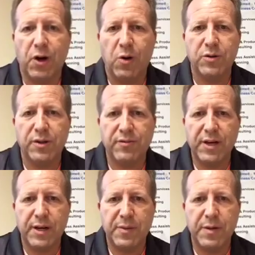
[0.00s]
host a
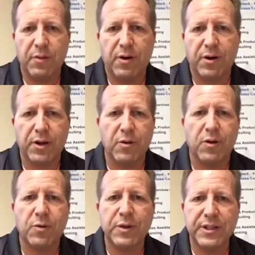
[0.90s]
VIP party
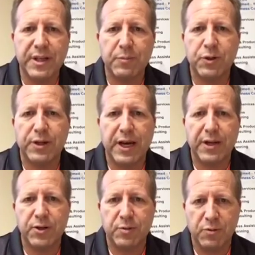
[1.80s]
or a reception
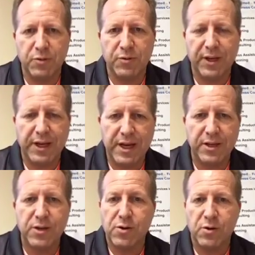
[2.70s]
at your booth, again,
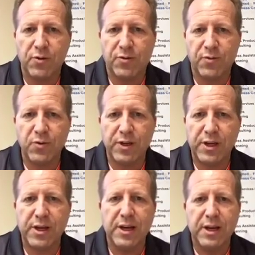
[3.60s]
you go through
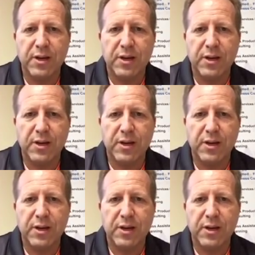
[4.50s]
the